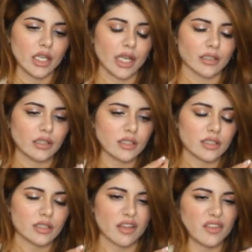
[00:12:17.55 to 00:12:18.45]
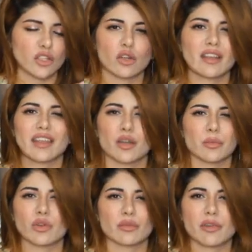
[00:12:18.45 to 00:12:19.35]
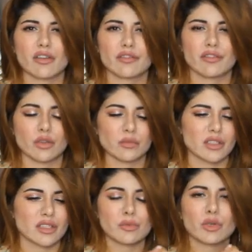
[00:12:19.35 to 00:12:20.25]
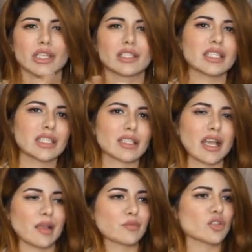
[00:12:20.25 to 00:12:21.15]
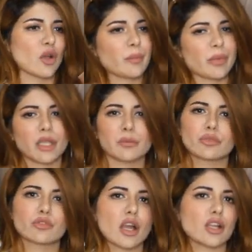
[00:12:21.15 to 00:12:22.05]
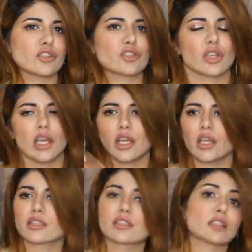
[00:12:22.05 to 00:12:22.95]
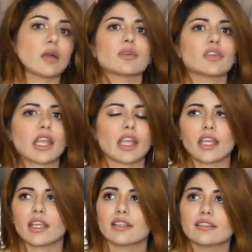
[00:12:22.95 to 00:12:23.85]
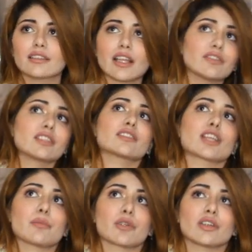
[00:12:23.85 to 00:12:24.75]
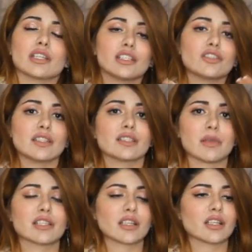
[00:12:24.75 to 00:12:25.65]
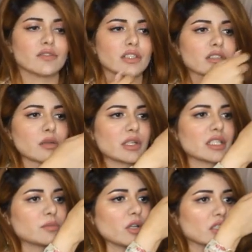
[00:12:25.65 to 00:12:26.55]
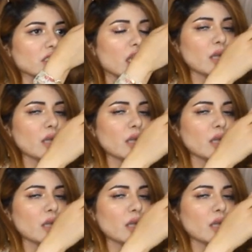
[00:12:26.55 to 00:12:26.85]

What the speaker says: I think this is definitely not an airport perfume. This is more like a daytime shopping, brunch, summer day, love in the summer. It literally smells like love in the summer, let's be honest.